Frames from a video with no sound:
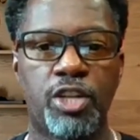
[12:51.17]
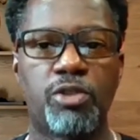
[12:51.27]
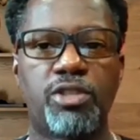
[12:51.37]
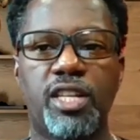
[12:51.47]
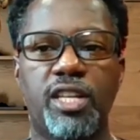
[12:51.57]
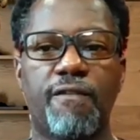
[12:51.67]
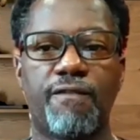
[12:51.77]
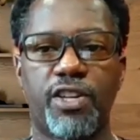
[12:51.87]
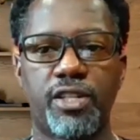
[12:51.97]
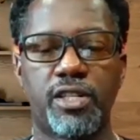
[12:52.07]
you see the
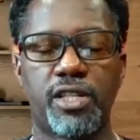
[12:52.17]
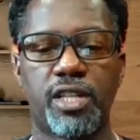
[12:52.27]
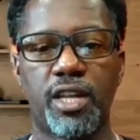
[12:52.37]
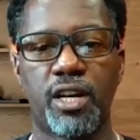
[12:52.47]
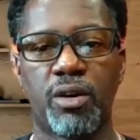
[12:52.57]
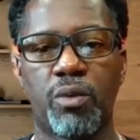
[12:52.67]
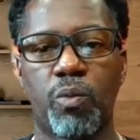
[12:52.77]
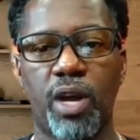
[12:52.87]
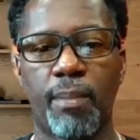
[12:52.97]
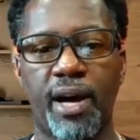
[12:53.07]
efficiency there,
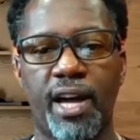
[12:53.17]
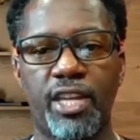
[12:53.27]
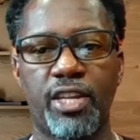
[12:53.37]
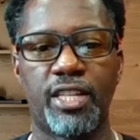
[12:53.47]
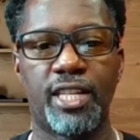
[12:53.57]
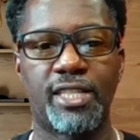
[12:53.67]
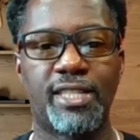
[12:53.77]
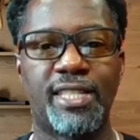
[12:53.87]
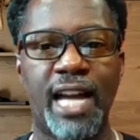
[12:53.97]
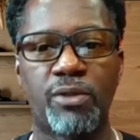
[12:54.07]
whereby this
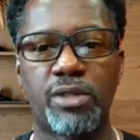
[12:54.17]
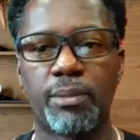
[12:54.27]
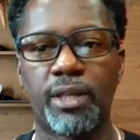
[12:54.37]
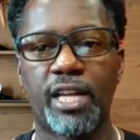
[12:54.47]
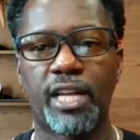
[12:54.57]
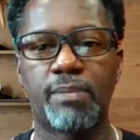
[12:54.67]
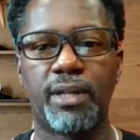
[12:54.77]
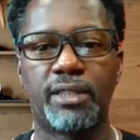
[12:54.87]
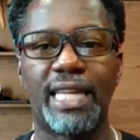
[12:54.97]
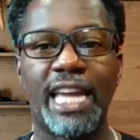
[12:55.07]
is now something that's
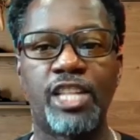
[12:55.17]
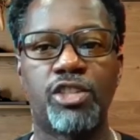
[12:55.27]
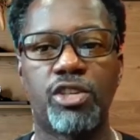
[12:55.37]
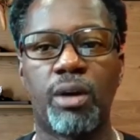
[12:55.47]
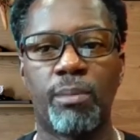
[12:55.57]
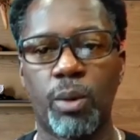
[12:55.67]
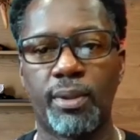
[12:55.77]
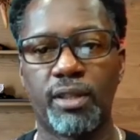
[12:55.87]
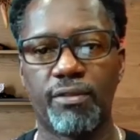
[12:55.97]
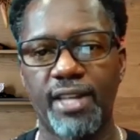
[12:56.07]
built into your
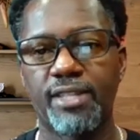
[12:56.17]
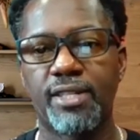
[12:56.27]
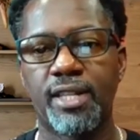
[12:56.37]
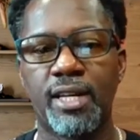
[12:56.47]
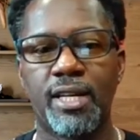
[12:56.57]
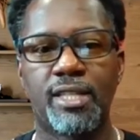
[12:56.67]
mobile device,